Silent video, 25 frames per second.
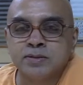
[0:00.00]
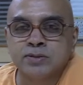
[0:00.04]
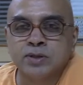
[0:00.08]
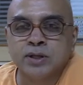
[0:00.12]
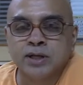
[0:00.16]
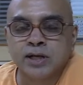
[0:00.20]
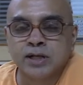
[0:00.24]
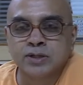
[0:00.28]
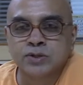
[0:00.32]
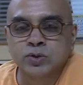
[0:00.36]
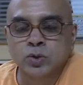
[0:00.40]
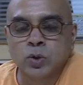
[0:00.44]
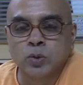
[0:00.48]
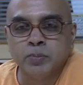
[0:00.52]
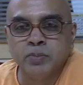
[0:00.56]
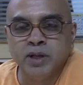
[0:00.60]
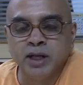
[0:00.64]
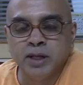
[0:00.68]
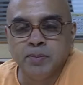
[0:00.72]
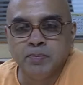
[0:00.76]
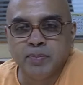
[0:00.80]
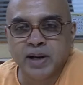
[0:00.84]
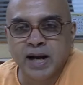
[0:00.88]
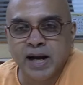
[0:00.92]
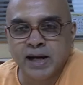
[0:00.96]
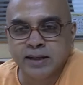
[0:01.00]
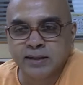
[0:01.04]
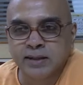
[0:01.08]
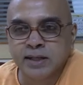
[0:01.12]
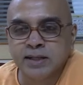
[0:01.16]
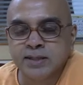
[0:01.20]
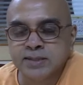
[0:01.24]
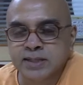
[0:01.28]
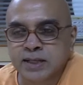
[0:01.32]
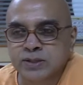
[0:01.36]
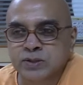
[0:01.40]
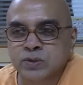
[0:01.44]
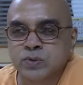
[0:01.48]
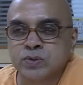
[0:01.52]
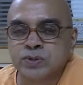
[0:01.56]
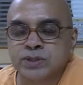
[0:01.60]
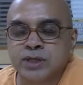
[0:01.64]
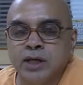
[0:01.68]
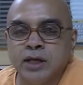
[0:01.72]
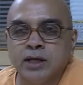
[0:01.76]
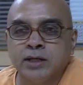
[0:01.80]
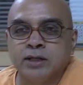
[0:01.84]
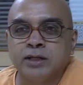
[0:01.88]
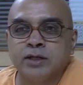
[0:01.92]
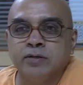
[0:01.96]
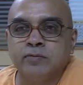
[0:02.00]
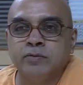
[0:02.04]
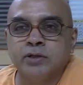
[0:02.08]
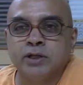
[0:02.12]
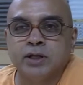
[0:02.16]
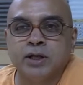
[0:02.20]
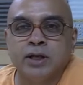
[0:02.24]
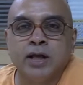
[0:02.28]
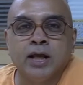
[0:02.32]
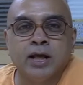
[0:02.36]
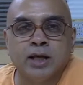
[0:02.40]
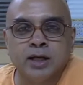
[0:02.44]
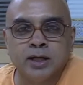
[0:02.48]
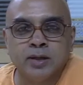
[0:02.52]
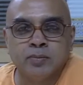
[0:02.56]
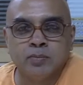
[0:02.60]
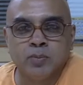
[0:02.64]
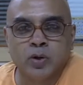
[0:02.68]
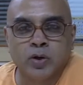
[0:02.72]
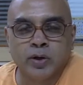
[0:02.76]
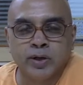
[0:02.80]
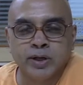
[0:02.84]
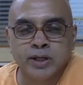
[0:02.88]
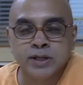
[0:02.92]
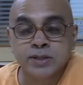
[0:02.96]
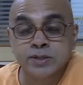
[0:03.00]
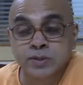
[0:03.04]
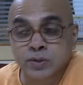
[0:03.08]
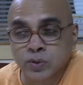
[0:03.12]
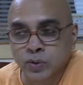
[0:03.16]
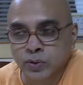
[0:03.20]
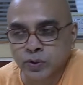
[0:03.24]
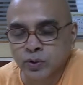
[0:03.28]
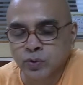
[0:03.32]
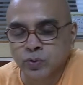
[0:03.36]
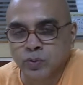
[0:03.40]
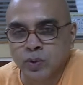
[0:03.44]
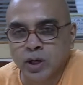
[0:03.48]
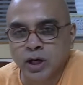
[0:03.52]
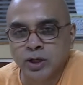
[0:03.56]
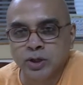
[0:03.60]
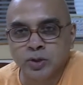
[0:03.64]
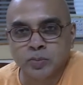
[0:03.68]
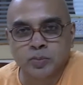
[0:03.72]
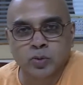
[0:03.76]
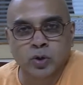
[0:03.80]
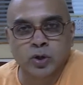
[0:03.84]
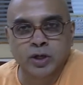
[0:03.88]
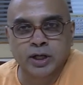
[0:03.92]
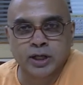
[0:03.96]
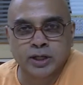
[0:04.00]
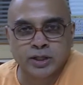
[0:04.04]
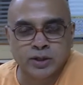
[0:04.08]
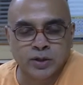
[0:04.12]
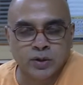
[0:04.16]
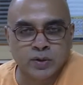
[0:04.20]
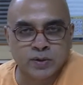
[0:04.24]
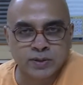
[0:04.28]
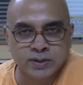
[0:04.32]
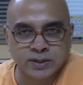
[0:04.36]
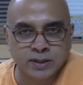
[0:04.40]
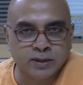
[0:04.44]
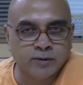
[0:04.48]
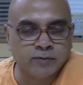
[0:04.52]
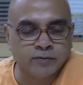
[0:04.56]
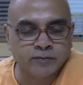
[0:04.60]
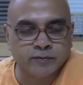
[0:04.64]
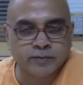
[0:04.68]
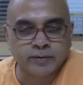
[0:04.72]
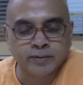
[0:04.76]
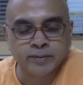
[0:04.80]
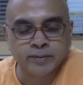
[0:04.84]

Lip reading: there are so many bad things associated with a naked body, so you want to protect yourself.